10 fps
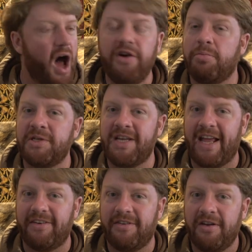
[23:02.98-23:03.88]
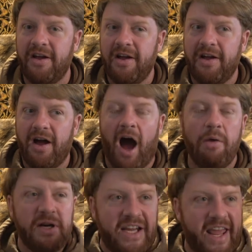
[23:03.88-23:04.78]
100%. I
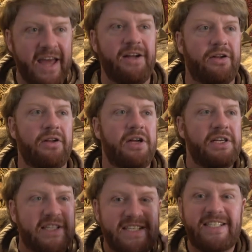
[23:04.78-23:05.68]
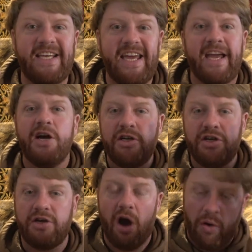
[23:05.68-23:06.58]
would kill to see,
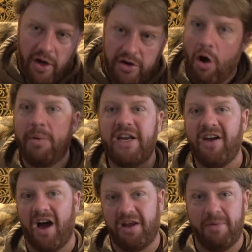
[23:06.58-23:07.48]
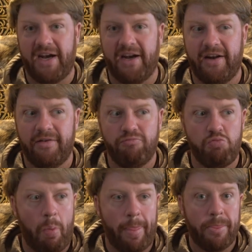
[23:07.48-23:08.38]
to know. Nobody documented it.
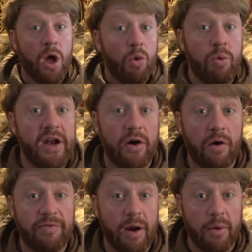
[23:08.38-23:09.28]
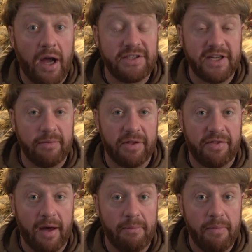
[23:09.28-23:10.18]
We don't know if they were hunting with
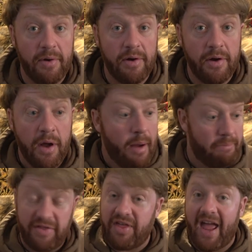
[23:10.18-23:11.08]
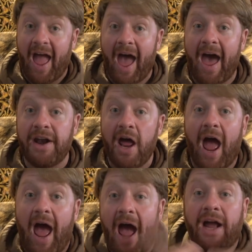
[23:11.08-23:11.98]
them, but they had
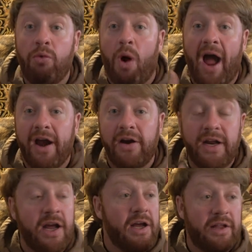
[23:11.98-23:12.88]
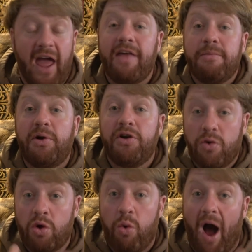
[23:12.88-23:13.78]
acquiring, they had the ability
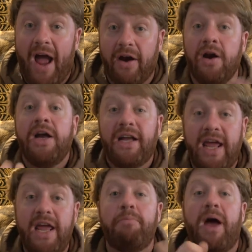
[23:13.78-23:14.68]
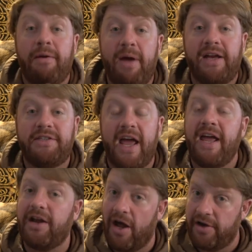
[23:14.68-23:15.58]
to acquire, keep, and
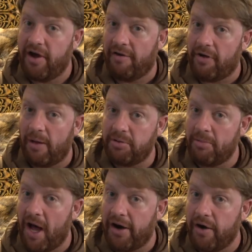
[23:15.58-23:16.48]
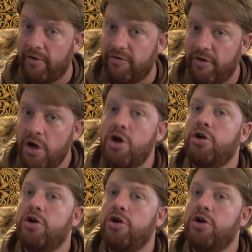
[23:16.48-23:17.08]
maintain enough aplomados